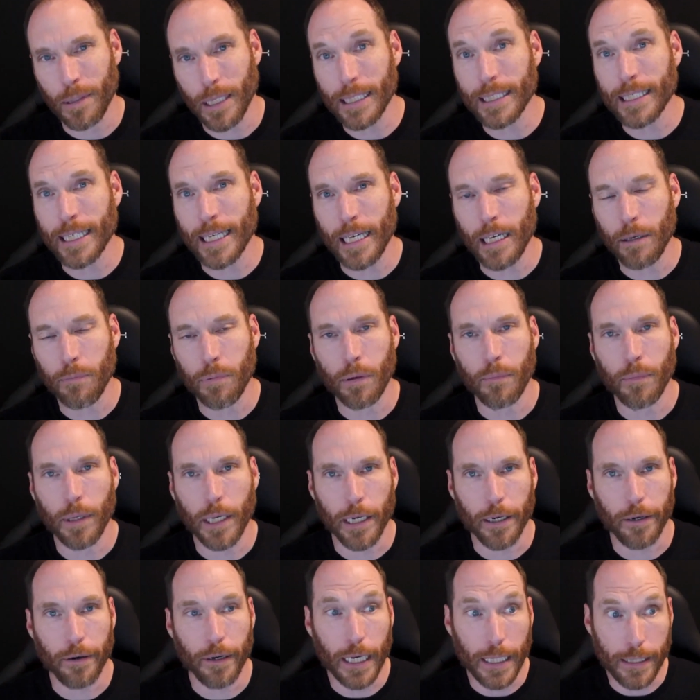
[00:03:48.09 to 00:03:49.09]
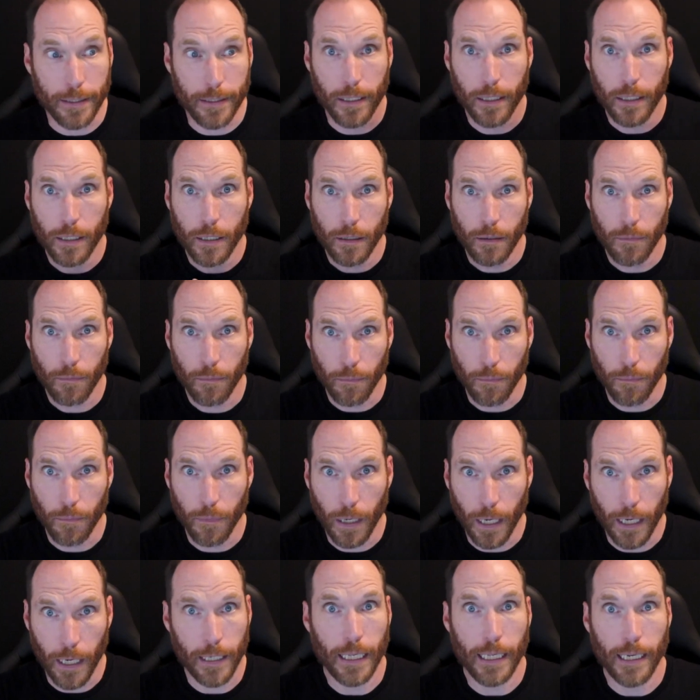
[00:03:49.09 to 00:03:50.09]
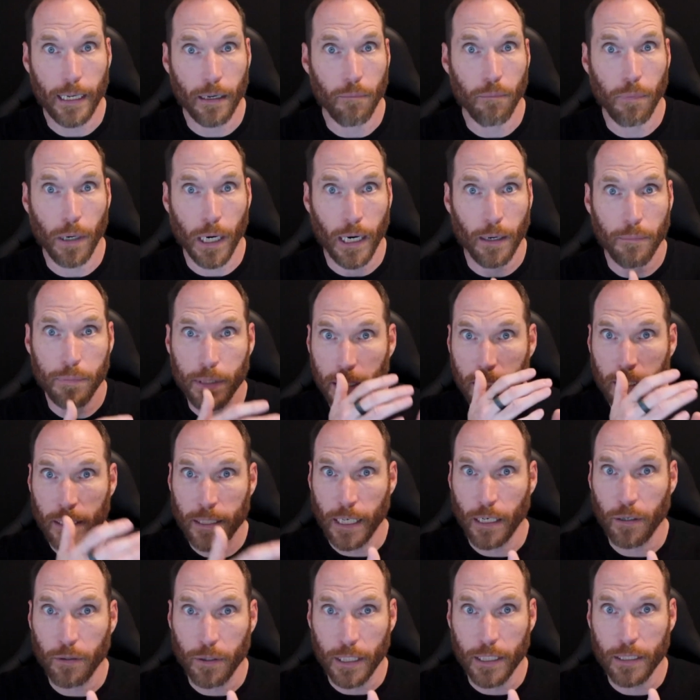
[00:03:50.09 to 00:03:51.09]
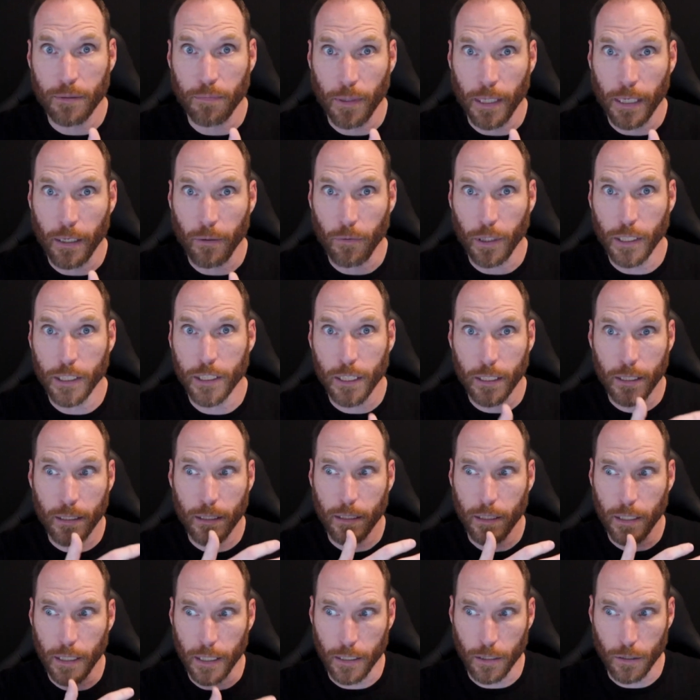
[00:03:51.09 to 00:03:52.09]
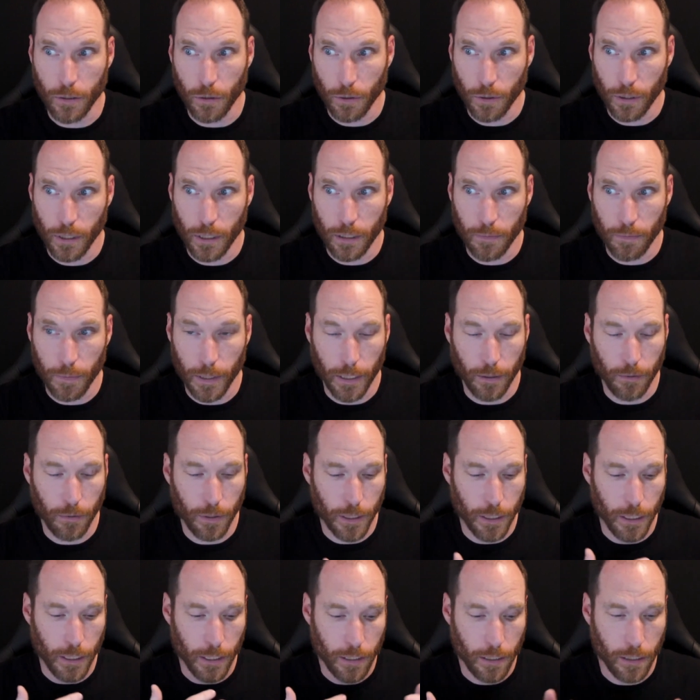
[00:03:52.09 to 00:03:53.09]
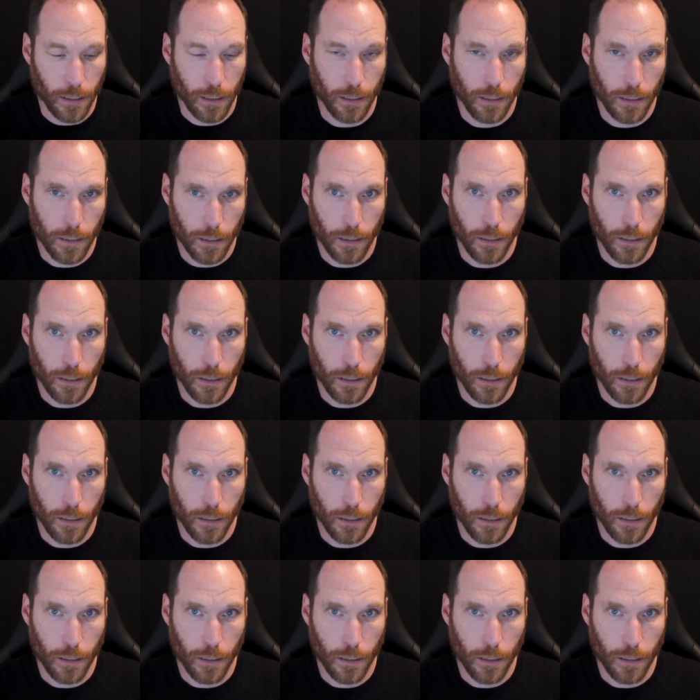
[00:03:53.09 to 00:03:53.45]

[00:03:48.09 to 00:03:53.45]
Let's keep him here. It's, I needed Bob to sell this many widgets. He sold this many widgets.